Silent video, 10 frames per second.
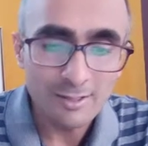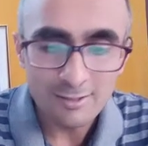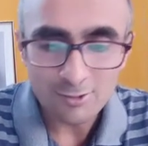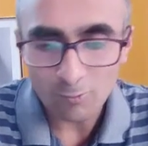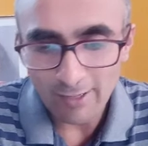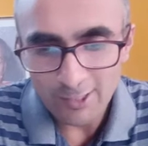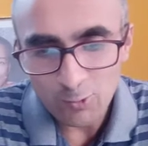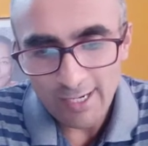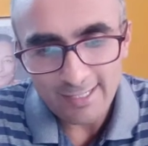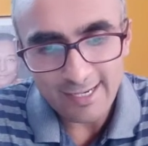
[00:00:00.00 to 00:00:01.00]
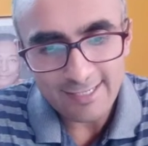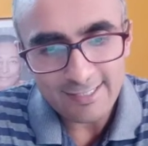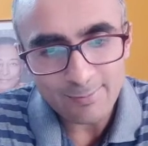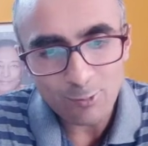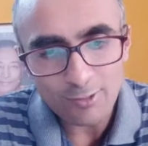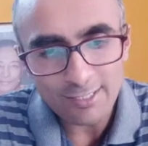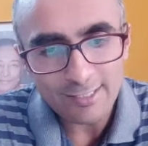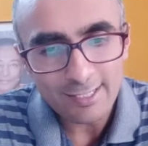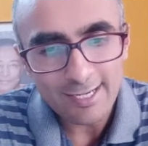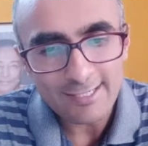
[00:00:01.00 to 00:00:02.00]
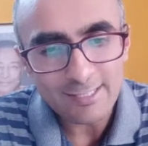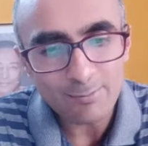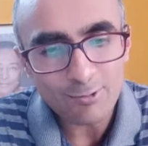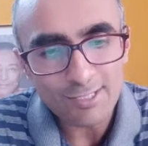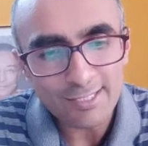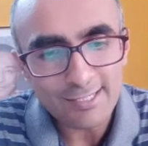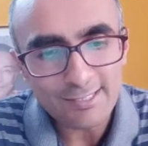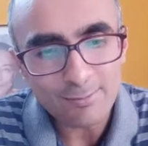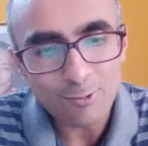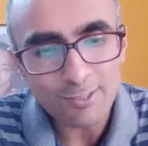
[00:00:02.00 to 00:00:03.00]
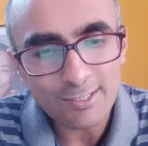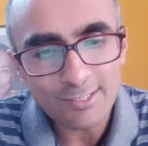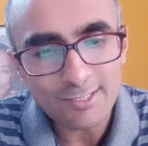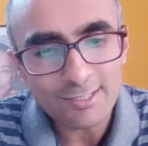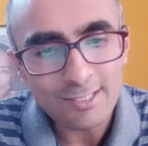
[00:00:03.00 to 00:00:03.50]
So when you add antibody, anti-protein antibody here,